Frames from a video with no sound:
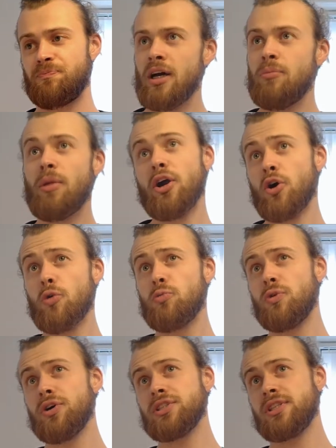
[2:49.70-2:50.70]
My hope
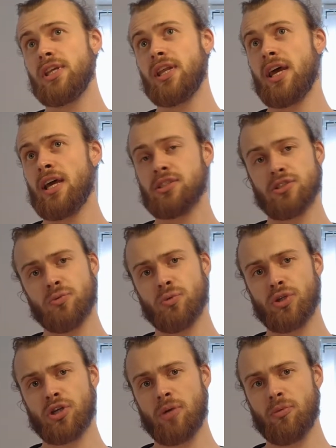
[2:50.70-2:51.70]
was that Anton
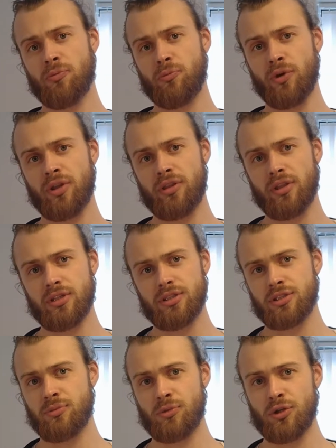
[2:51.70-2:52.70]
would come up with
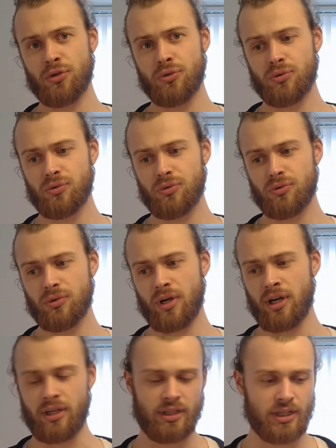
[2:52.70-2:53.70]
some new
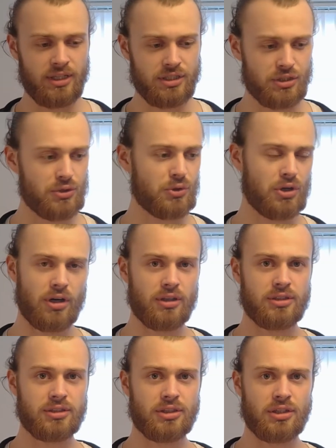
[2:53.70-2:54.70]
ideas, new
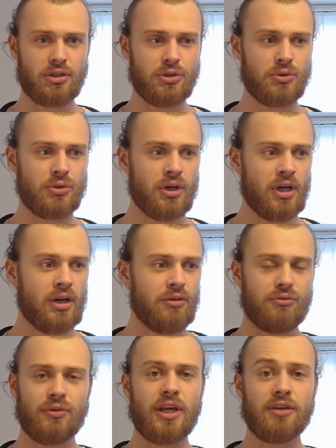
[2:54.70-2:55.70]
colors and new
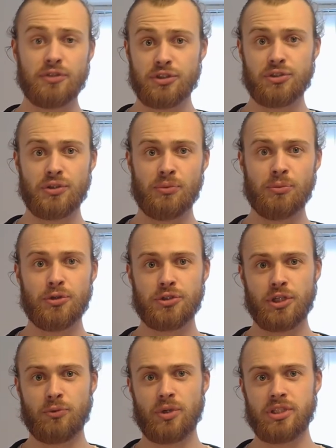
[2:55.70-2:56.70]
flavors to the
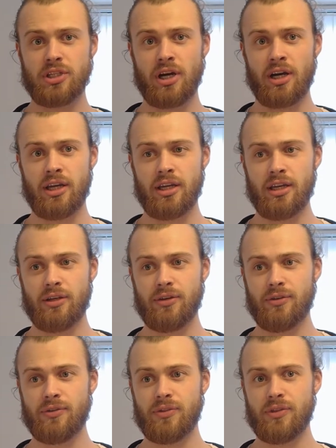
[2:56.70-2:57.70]
music, which I
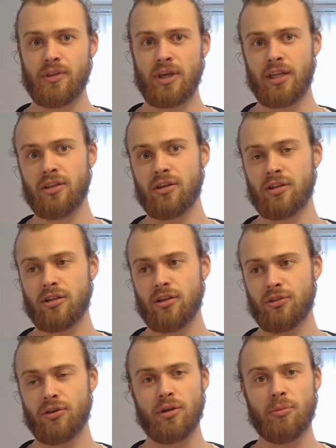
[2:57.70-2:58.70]
had not
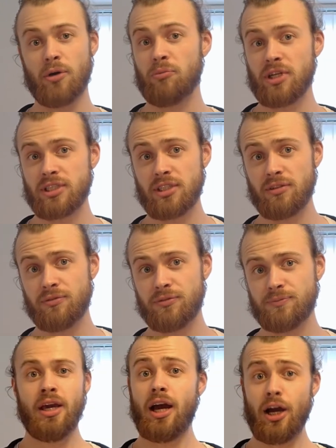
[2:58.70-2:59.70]
thought about myself.
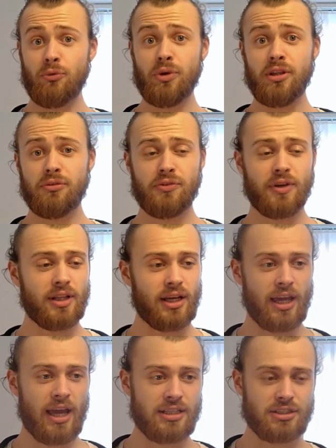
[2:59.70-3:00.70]
I really feel like
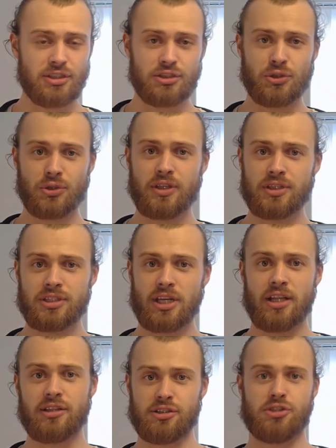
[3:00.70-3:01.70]
Anton took this
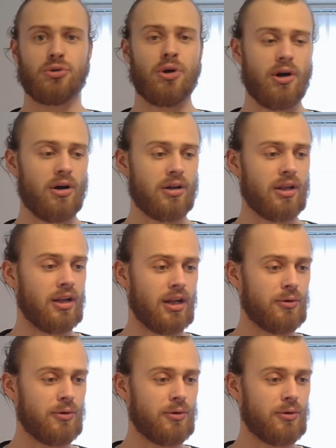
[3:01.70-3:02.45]
challenge to heart, and I